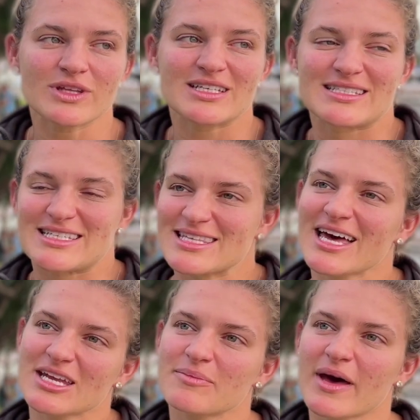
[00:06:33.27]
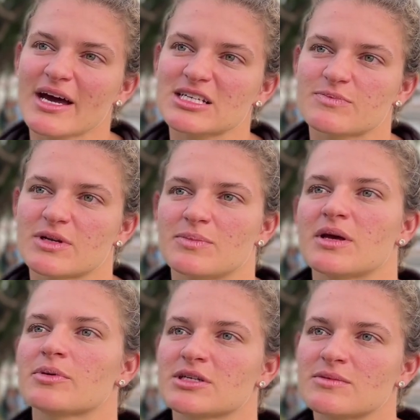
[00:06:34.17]
see that impact, but be
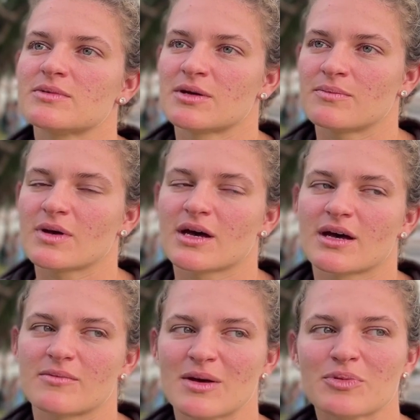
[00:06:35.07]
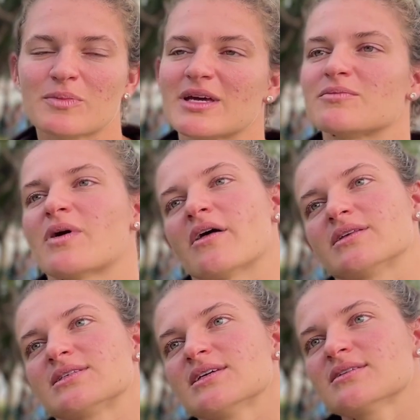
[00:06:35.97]
able to implement
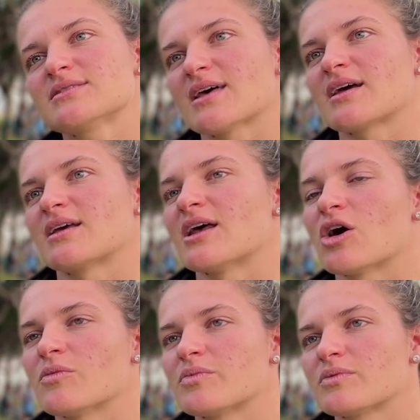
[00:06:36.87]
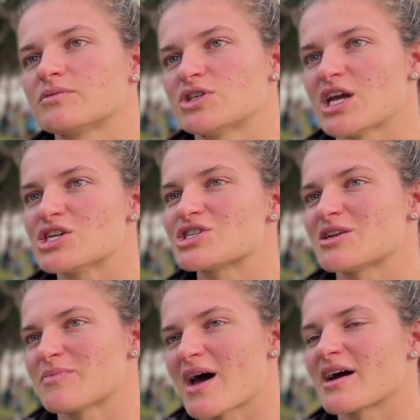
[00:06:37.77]
policies that can help change and
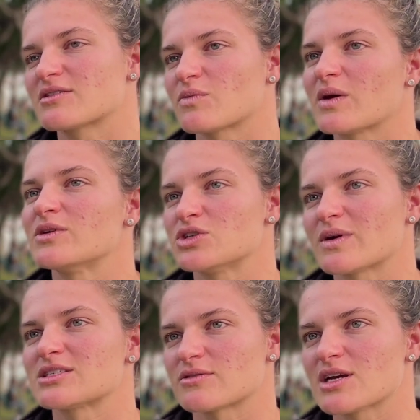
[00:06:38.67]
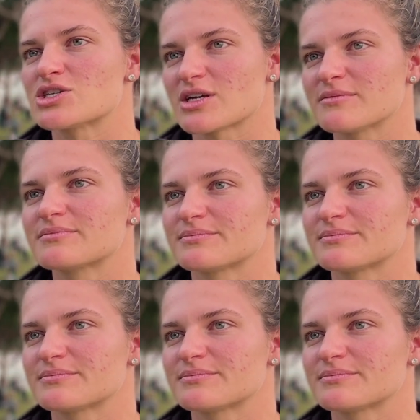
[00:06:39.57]
impact the way we do restoration.